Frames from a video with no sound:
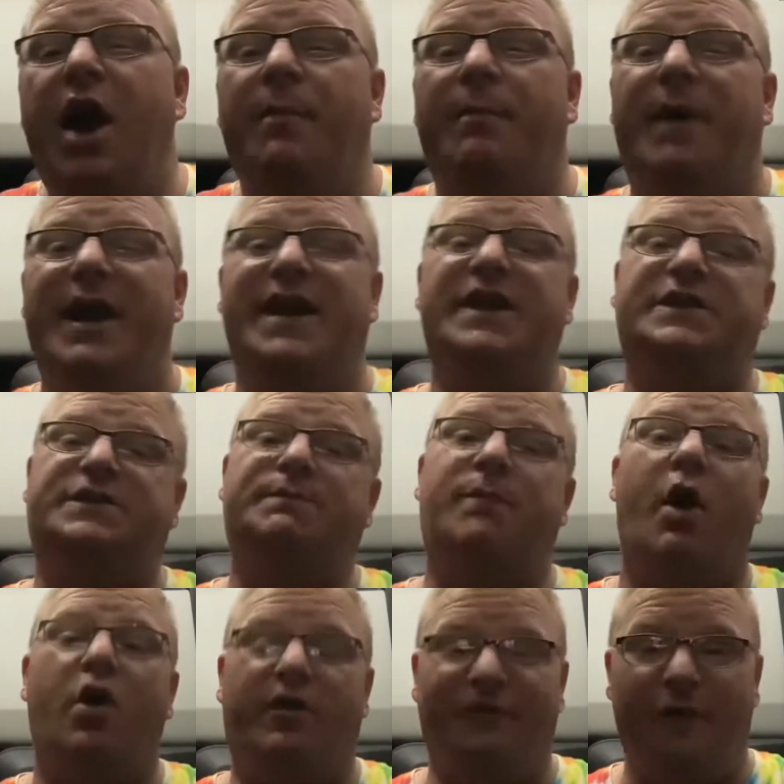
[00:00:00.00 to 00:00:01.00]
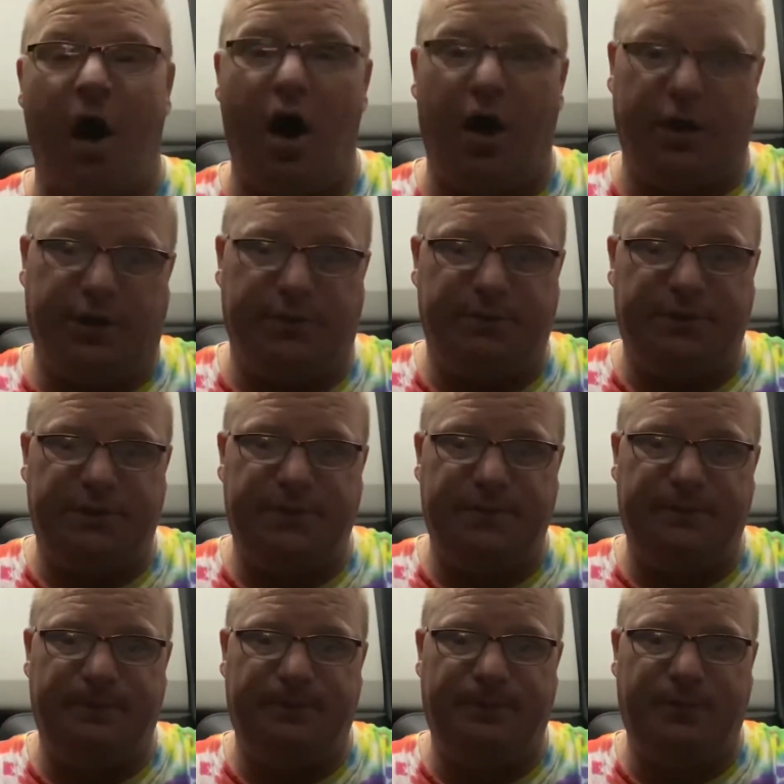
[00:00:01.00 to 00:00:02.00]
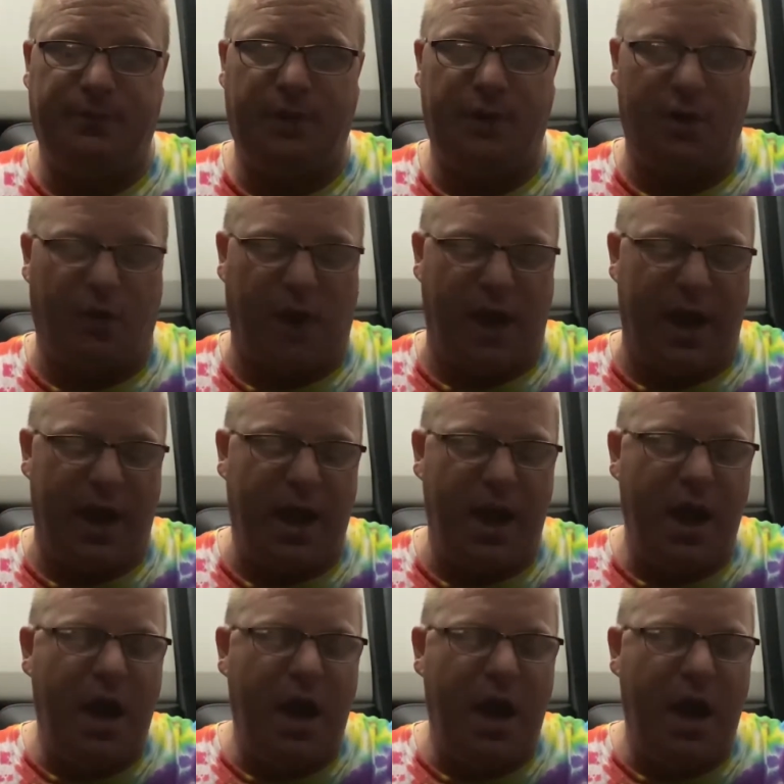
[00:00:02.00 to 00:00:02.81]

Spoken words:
but it spoke volumes. Okay.